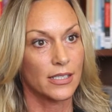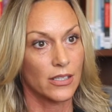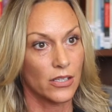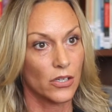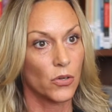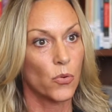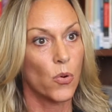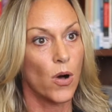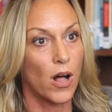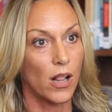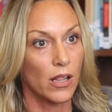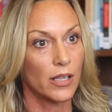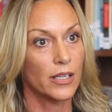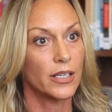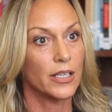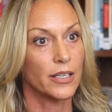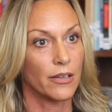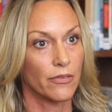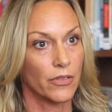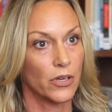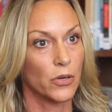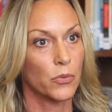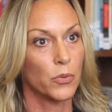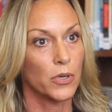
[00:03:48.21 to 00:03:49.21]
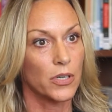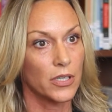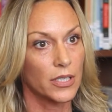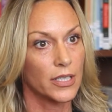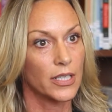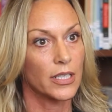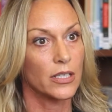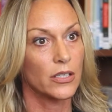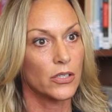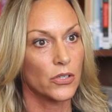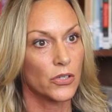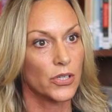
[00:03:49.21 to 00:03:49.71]
the quality of their work
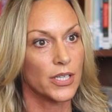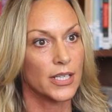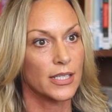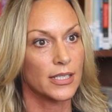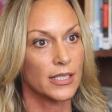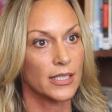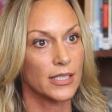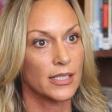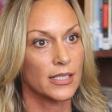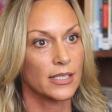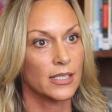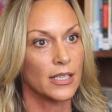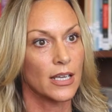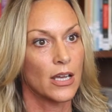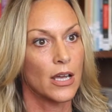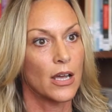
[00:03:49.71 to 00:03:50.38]
increases